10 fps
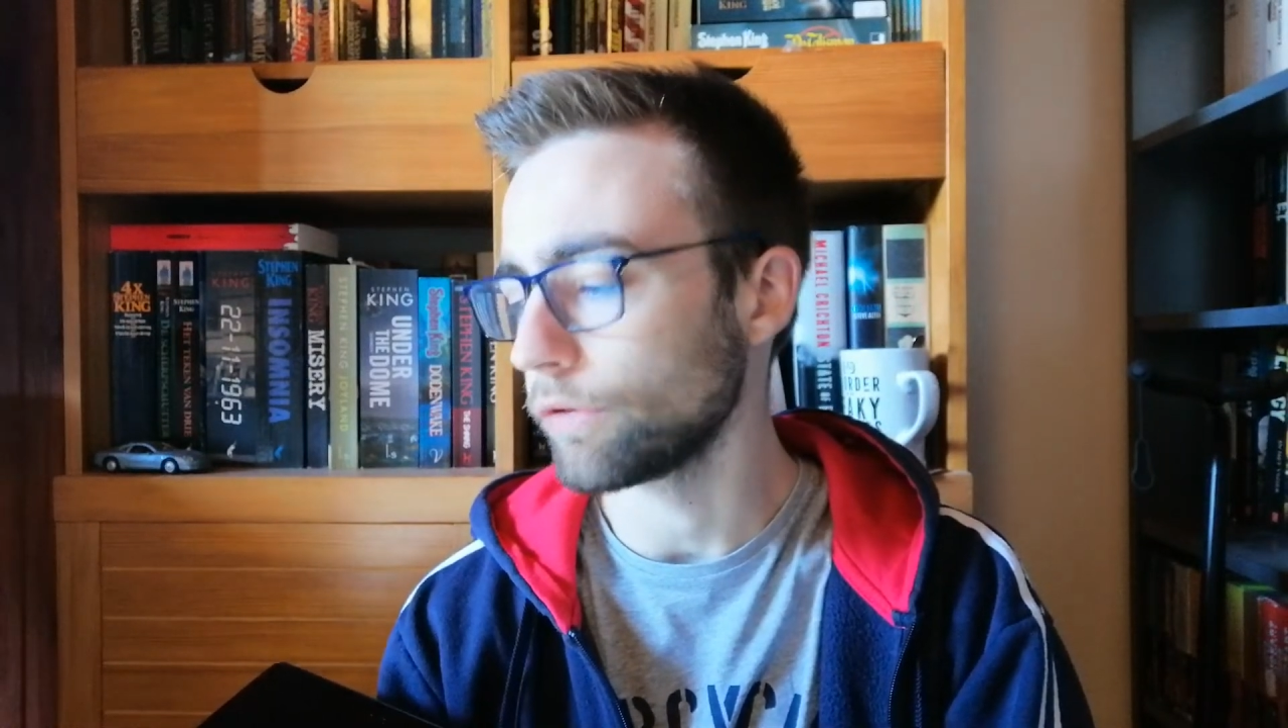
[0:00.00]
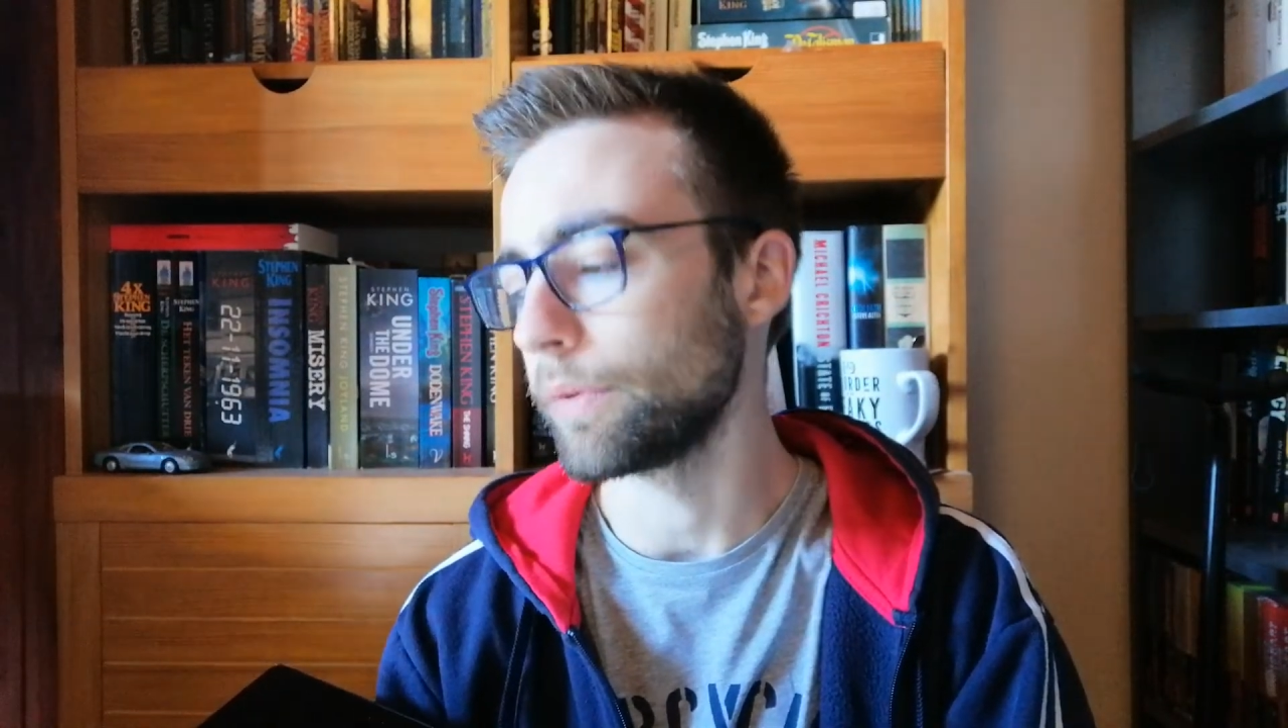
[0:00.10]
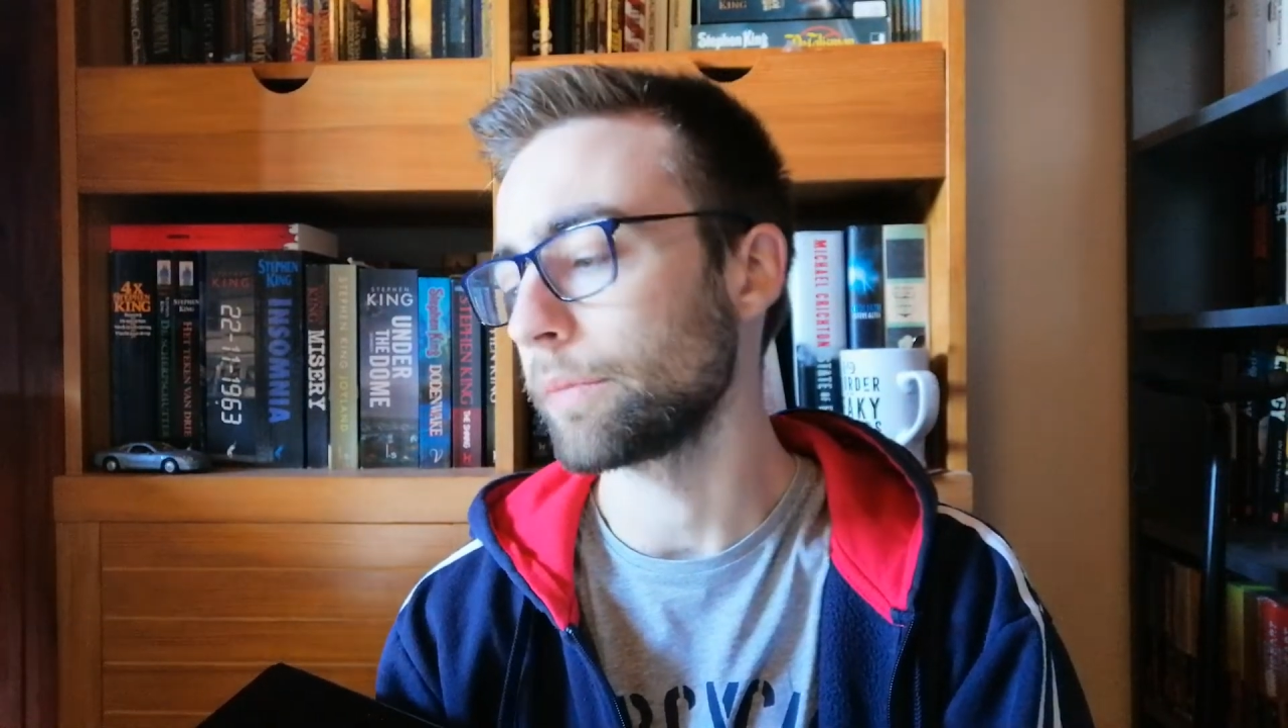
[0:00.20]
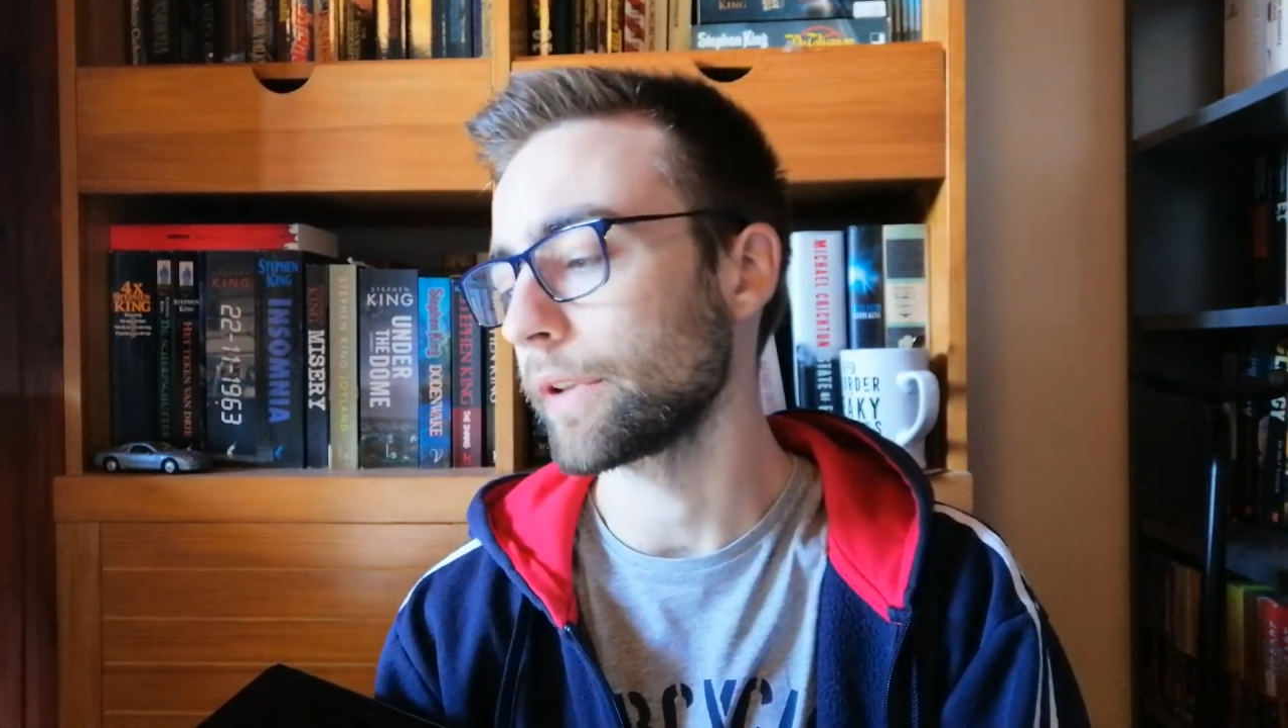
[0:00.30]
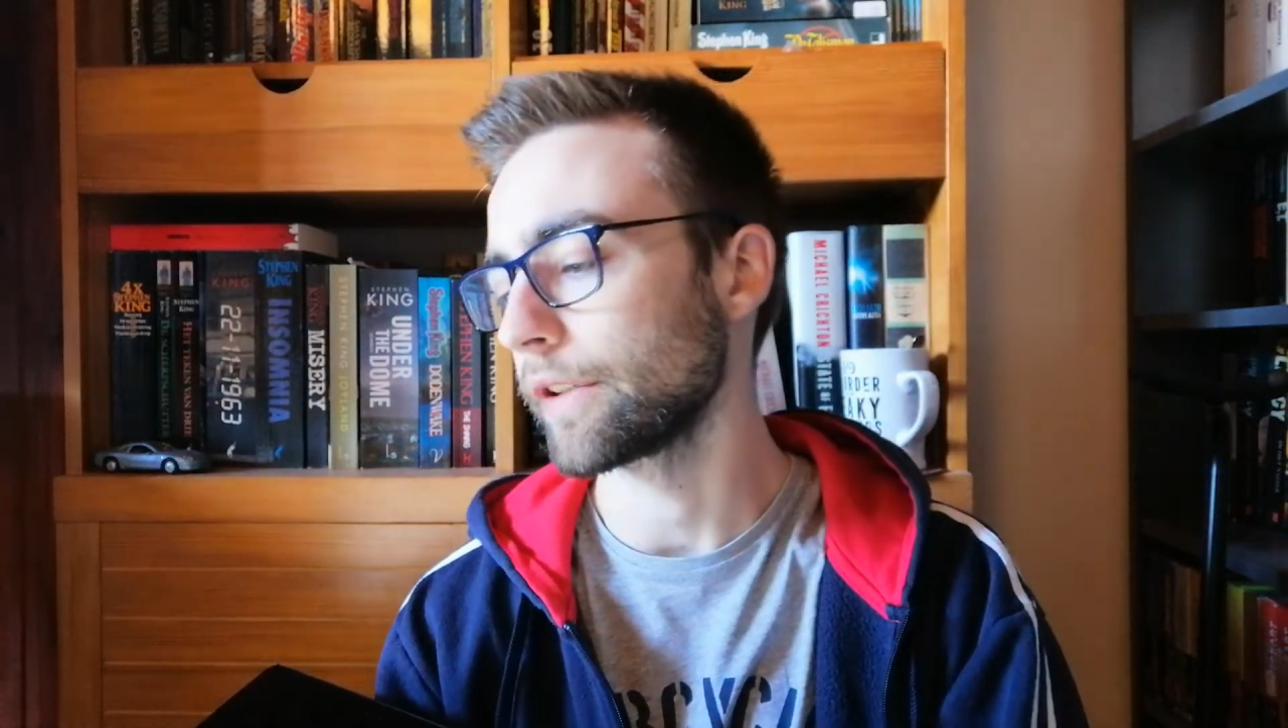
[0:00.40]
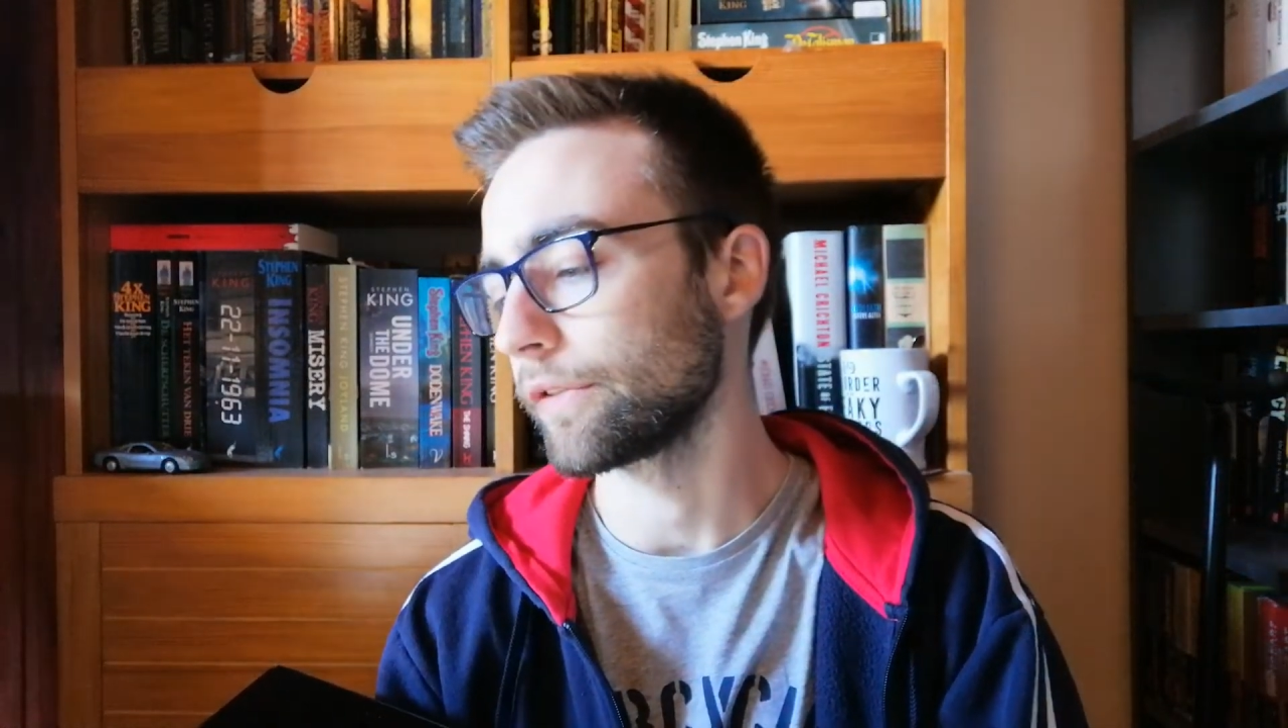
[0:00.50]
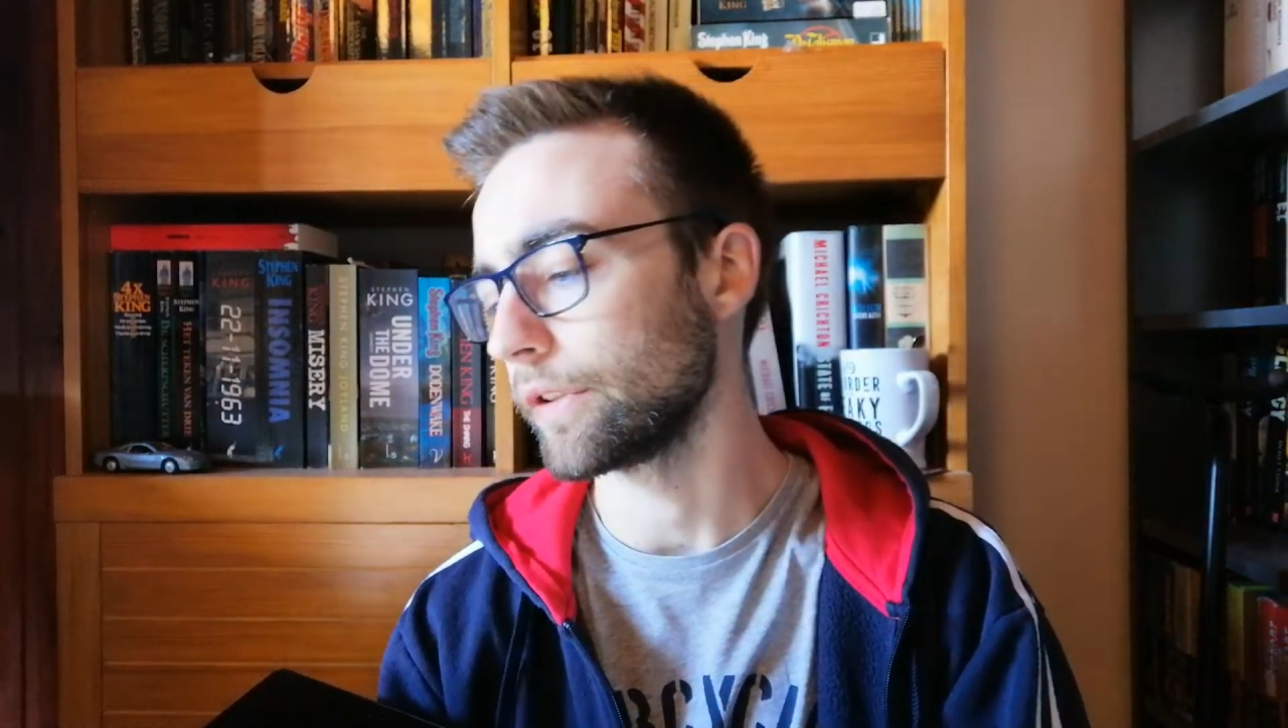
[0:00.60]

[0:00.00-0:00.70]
Nobel Prize for